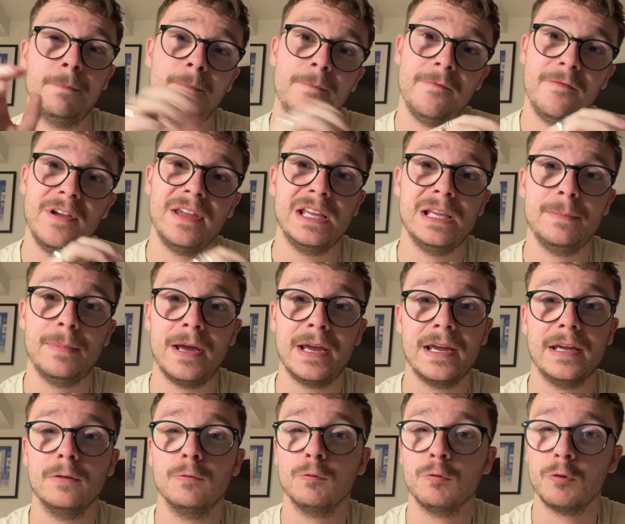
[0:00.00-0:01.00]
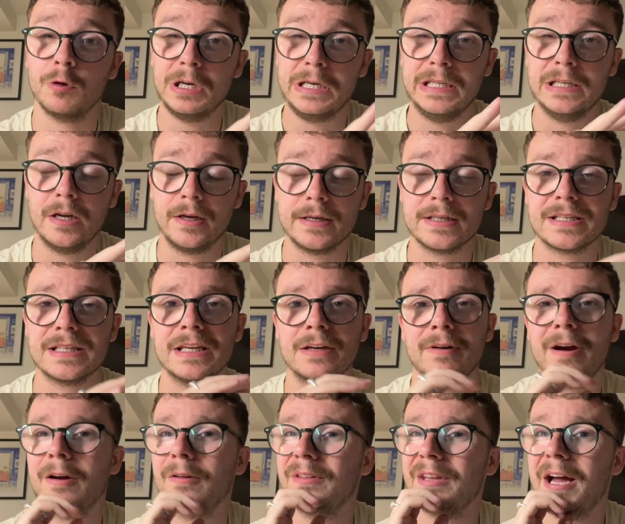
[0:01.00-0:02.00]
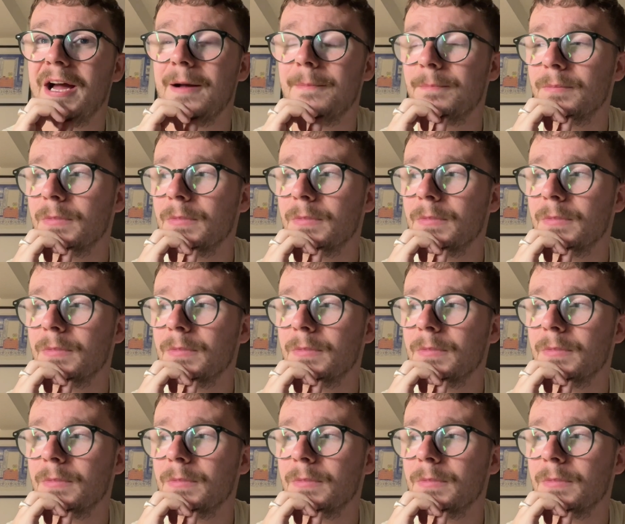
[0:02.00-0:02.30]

fit eBay in really nicely around that.